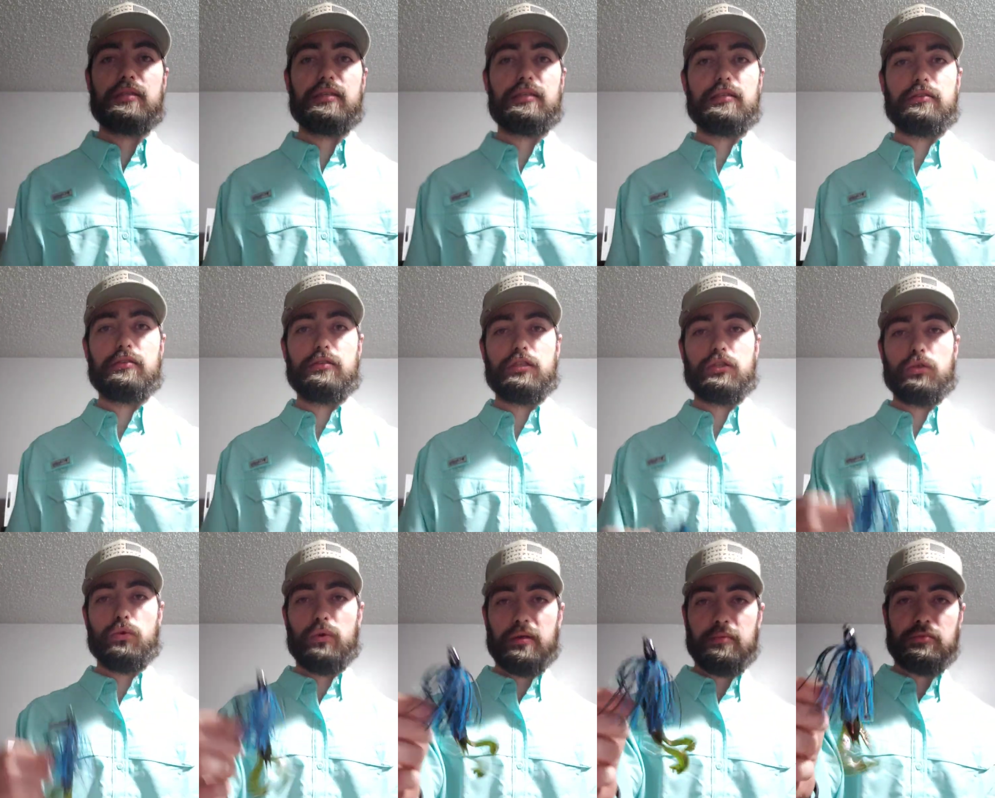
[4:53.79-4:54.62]
This is a
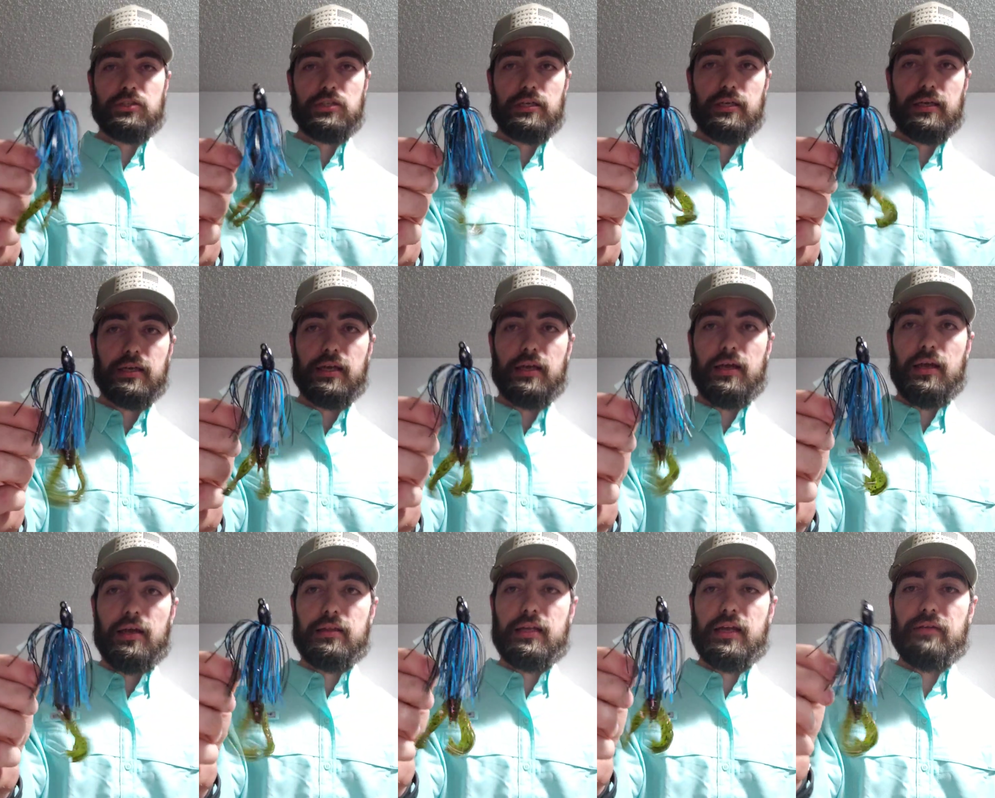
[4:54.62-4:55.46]
swim jig
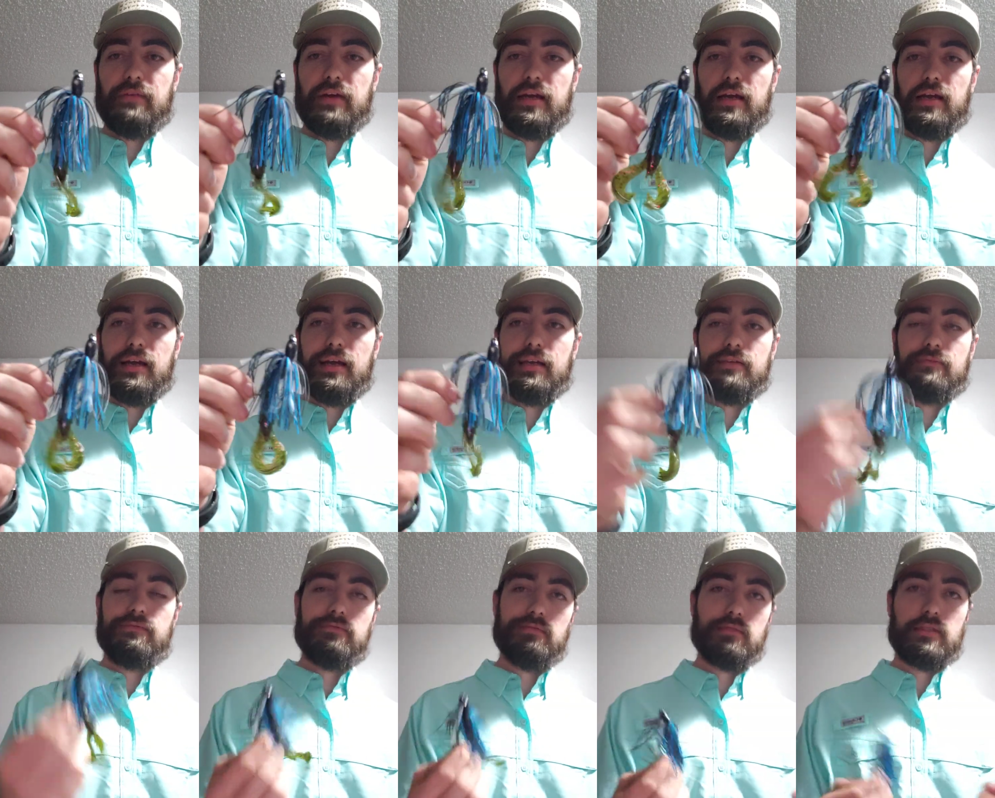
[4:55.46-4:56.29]
that
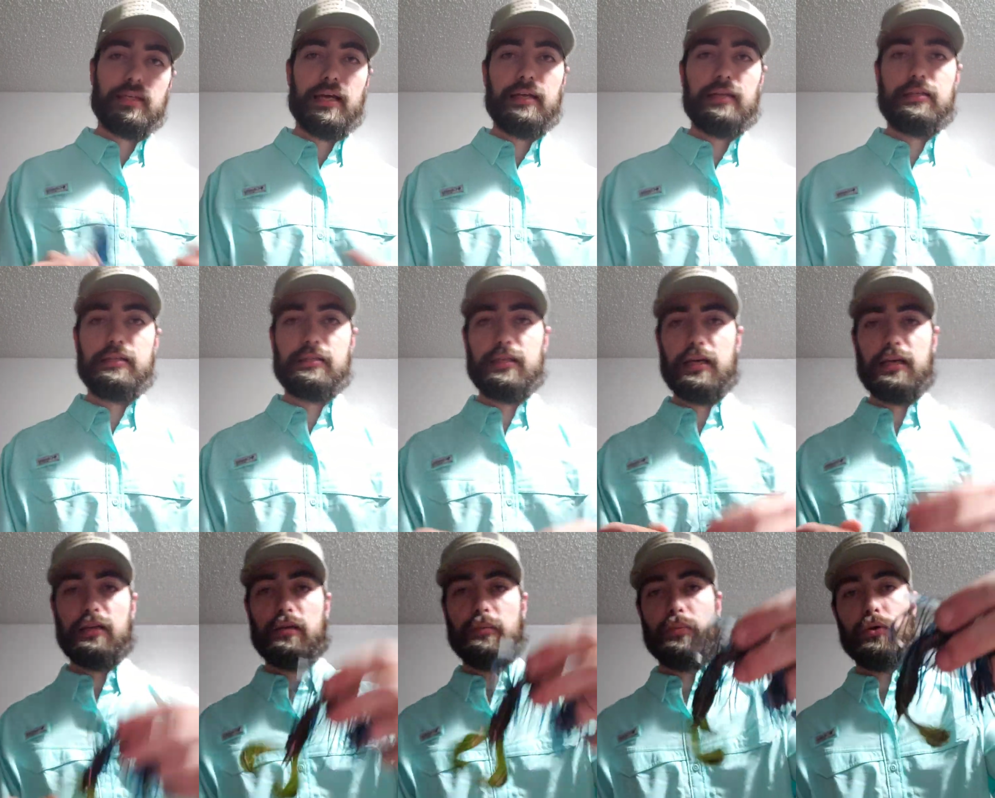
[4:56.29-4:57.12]
I kind of
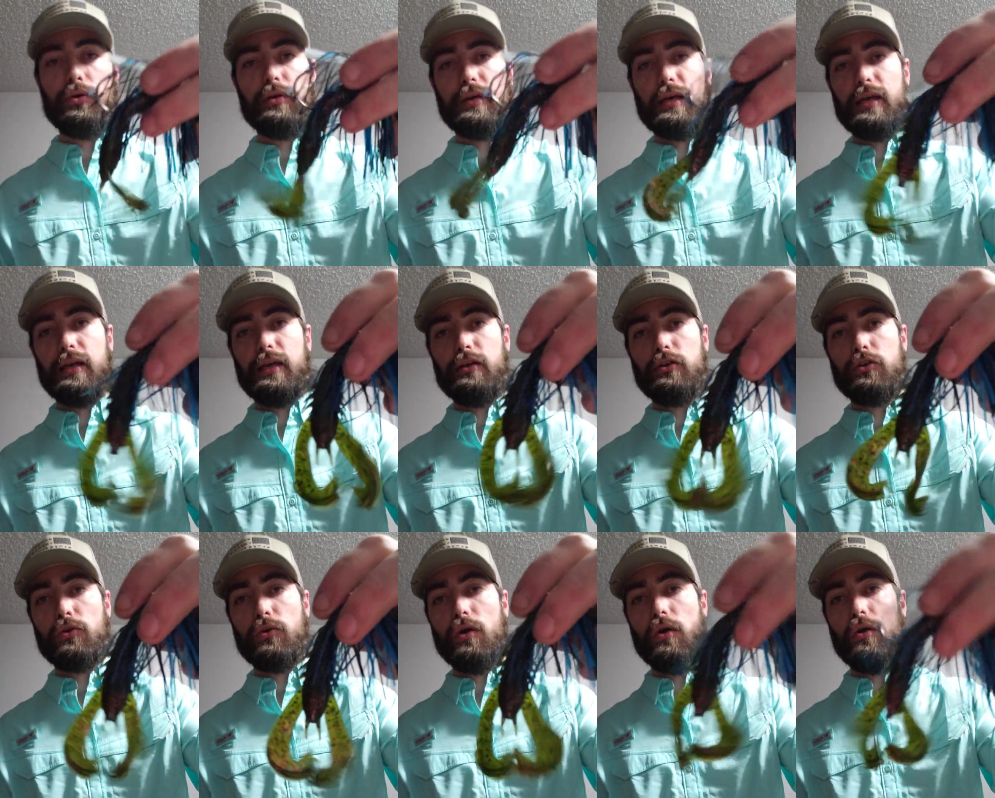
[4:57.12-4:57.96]
decided to put a
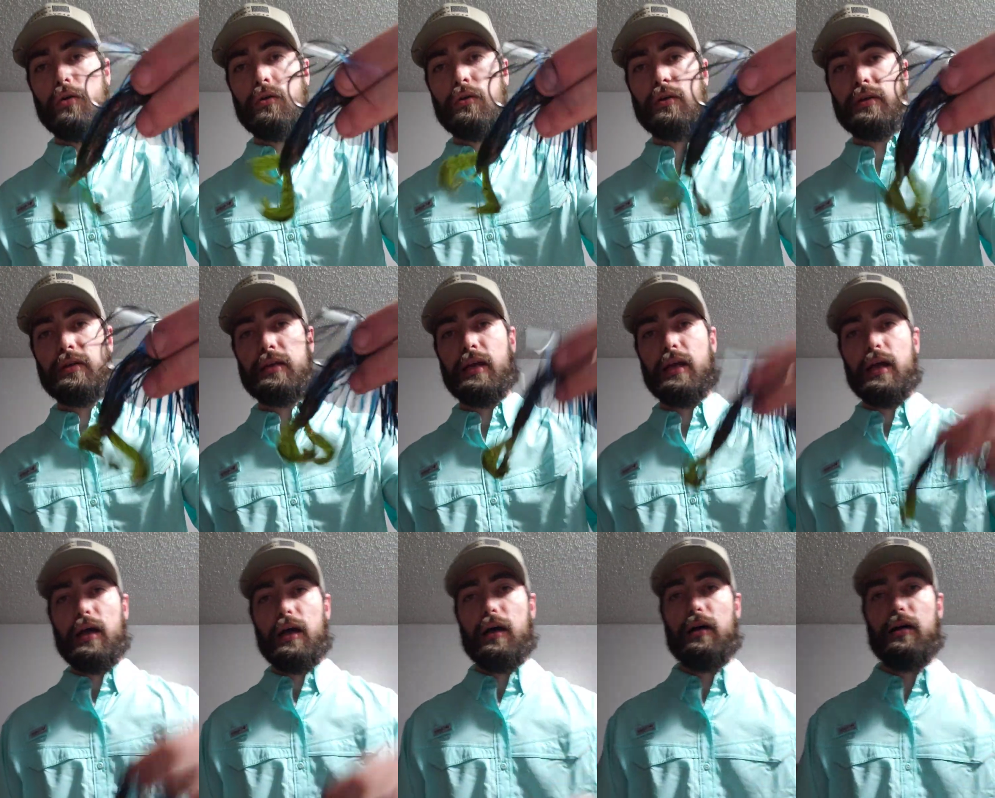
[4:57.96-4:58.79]
crawl on.
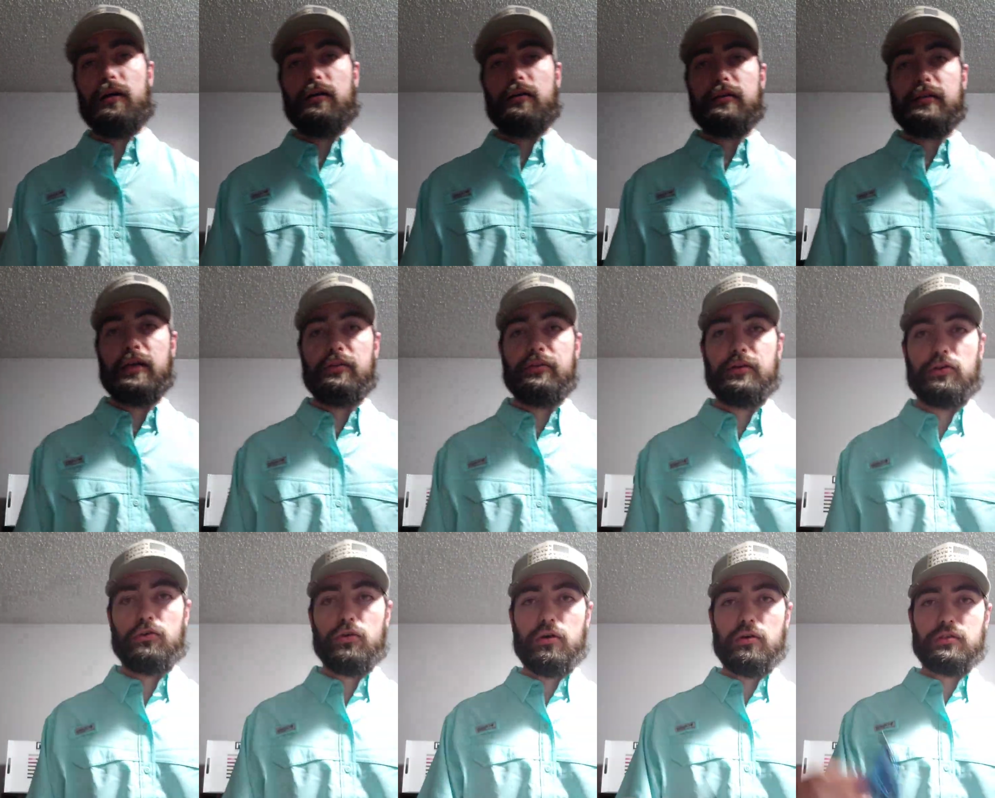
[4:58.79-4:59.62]
Now the
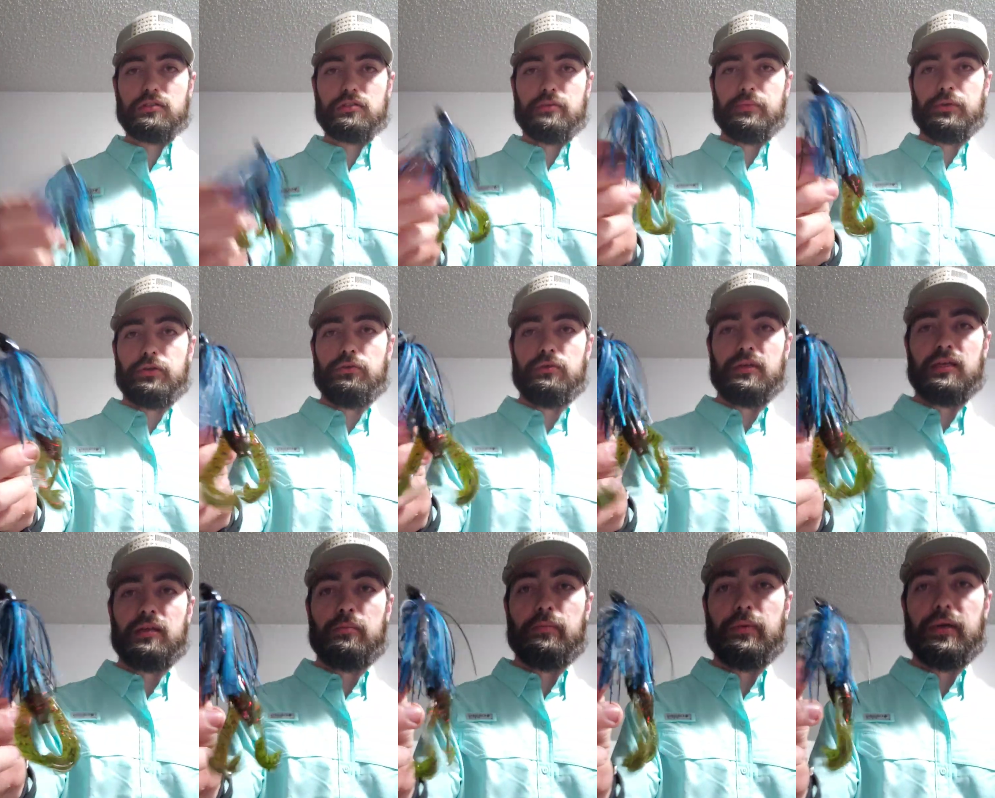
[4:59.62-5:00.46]
crawls from Goonigan